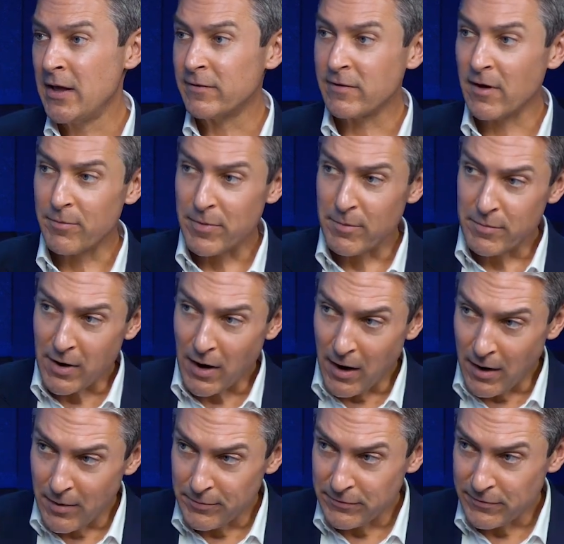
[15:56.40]
to help them
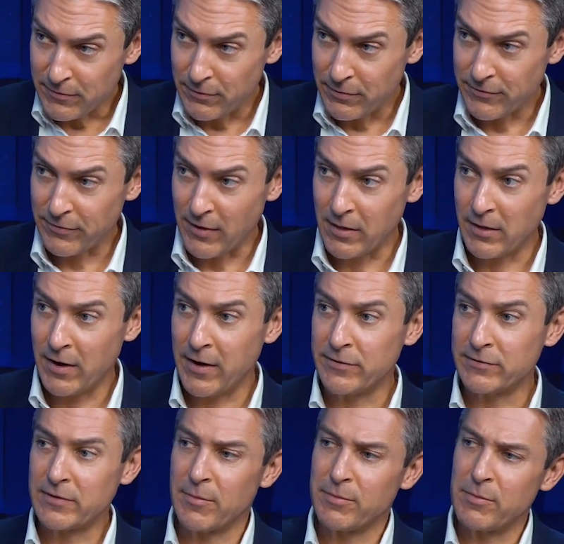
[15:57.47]
come to the front
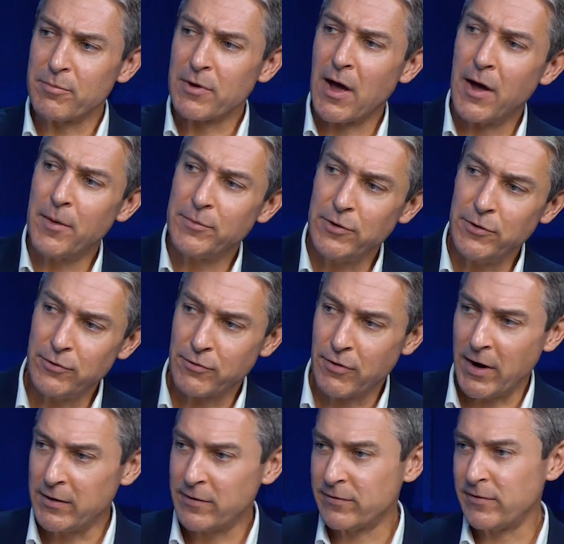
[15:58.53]
lines, to help them come to
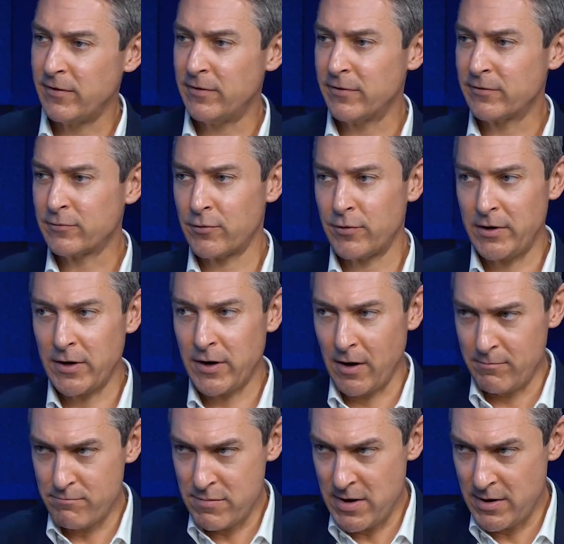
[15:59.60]
Ukraine to see this story, to
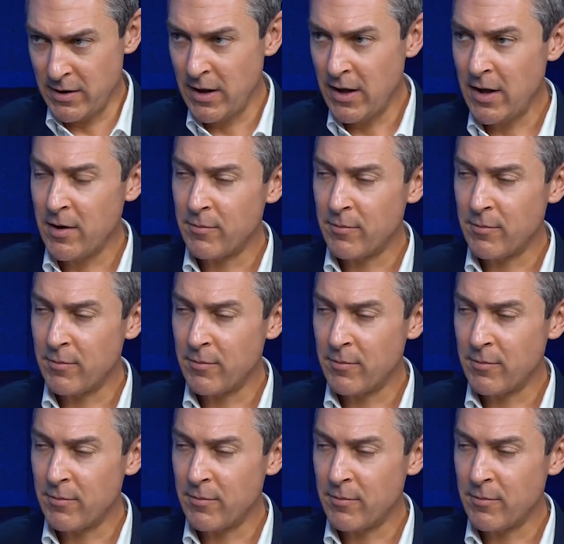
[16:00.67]
come meet